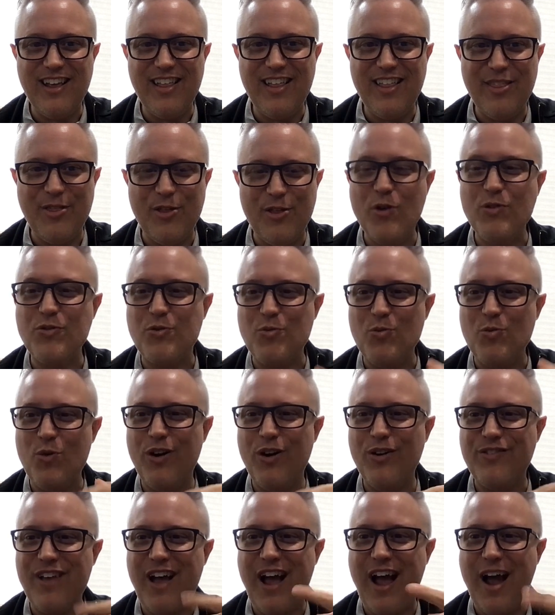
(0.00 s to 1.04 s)
Those
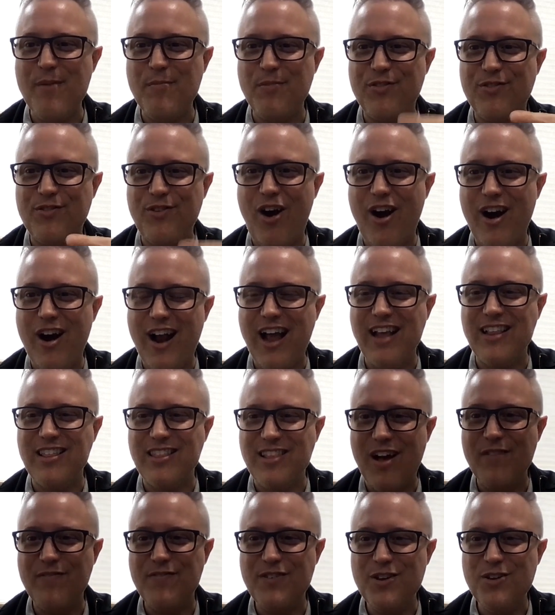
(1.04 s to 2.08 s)
words I'm sorry and I
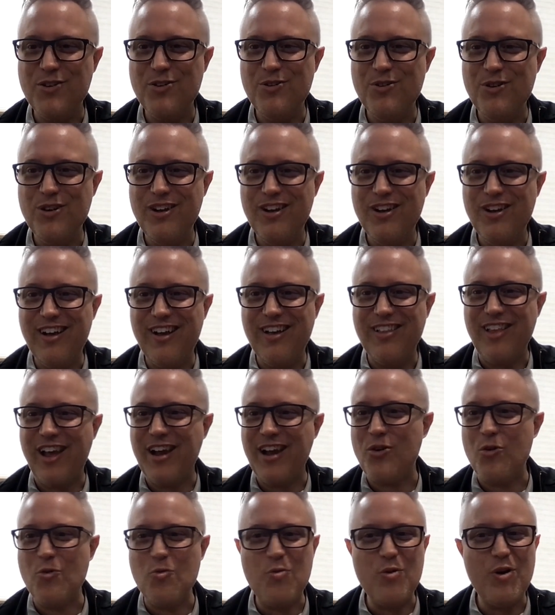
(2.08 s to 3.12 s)
love you,
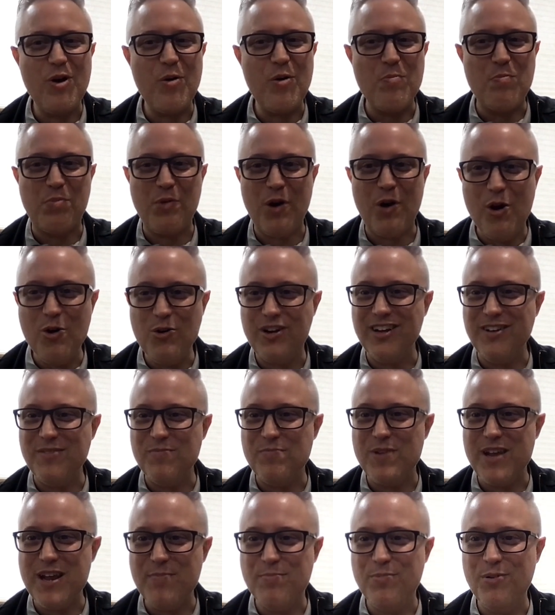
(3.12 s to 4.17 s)
like we're broken
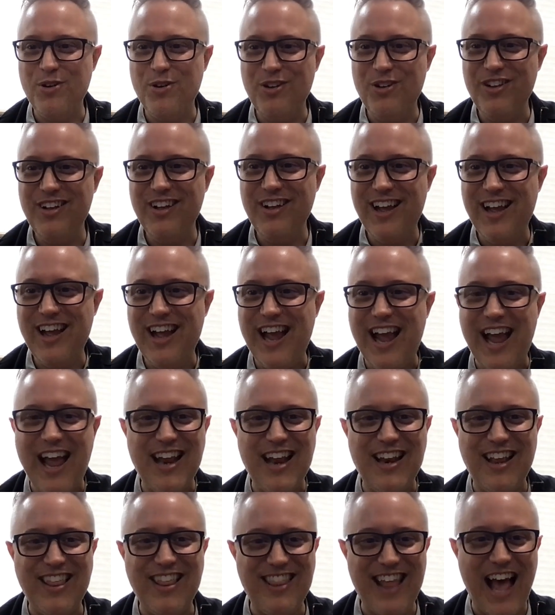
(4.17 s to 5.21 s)
people
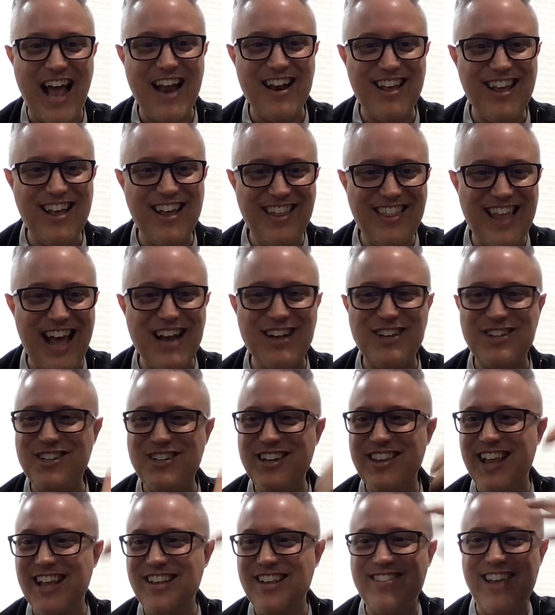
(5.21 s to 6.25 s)
and that that
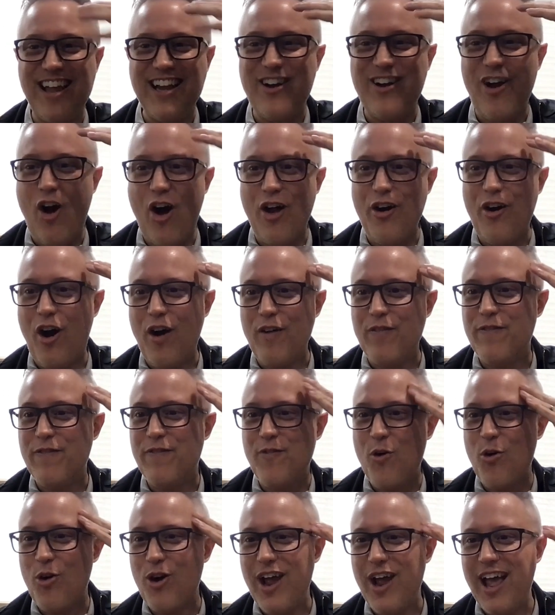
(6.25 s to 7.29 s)
that's like on our
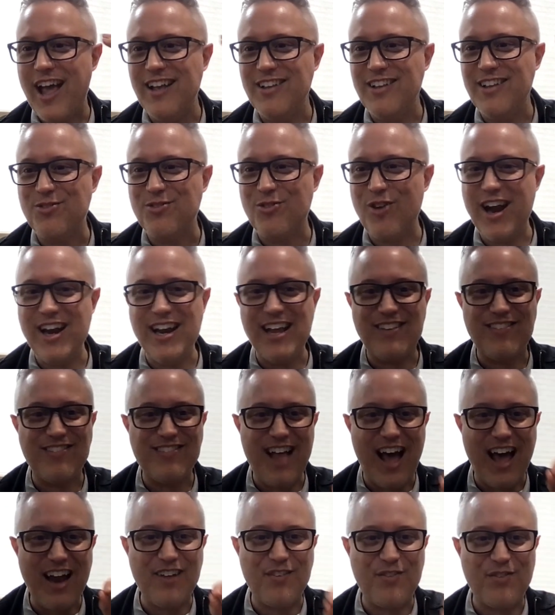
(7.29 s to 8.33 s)
foreheads, right? It's
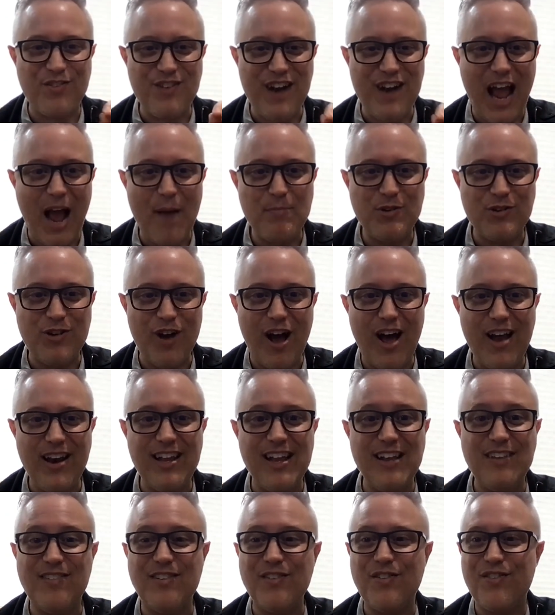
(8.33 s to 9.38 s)
not a snapshot,
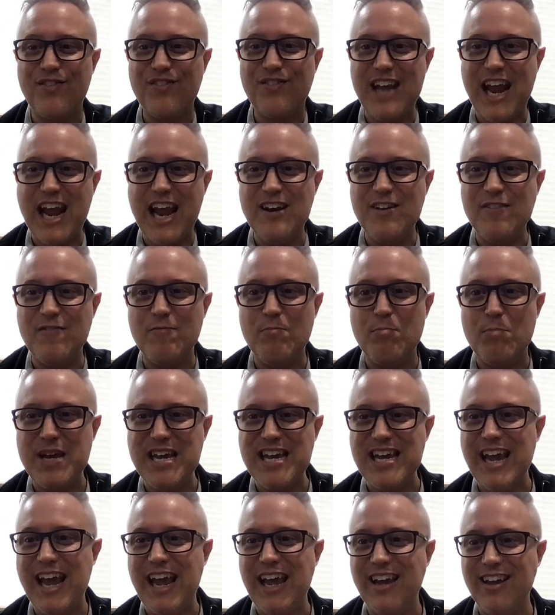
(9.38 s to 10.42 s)
it's a state of
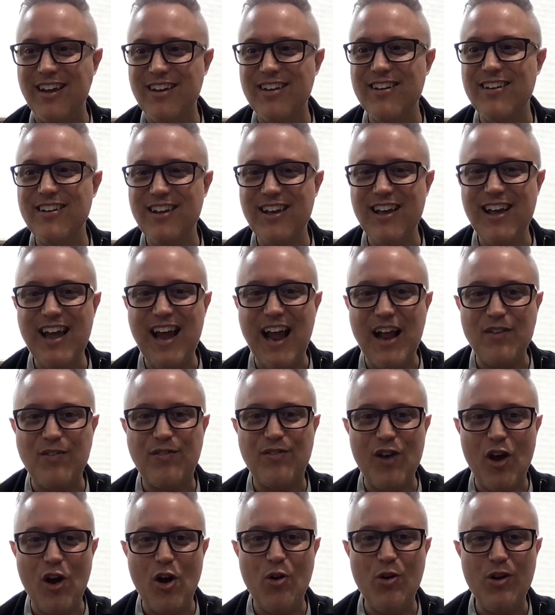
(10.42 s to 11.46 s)
being. And
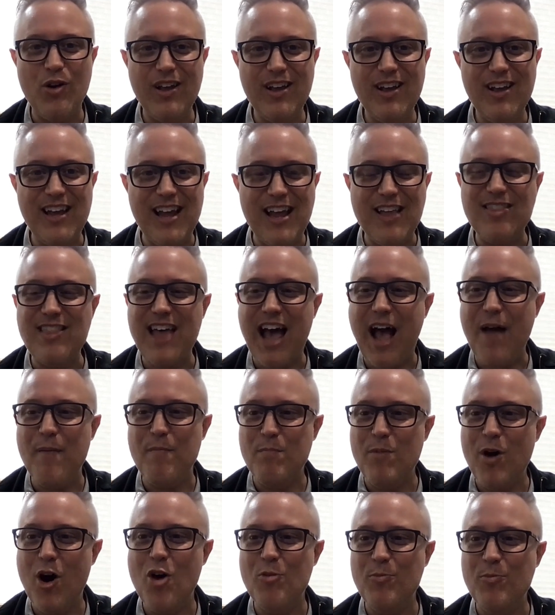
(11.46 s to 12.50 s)
so in that
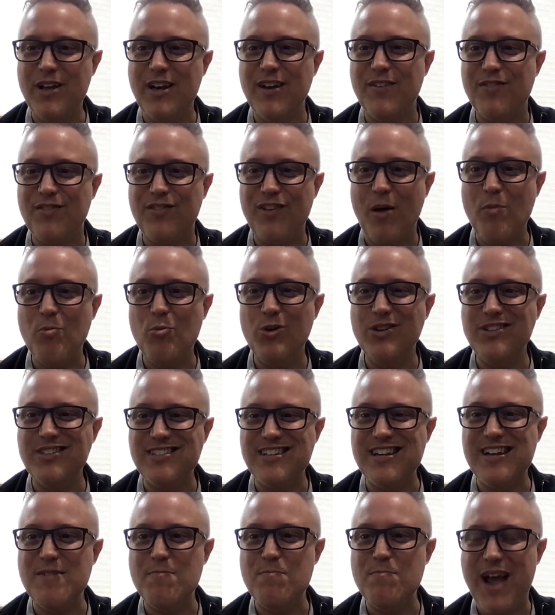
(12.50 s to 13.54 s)
moment if someone's
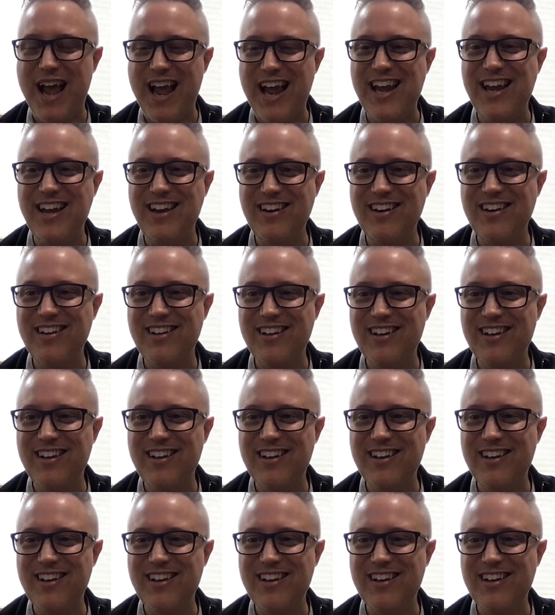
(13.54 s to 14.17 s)
in pain,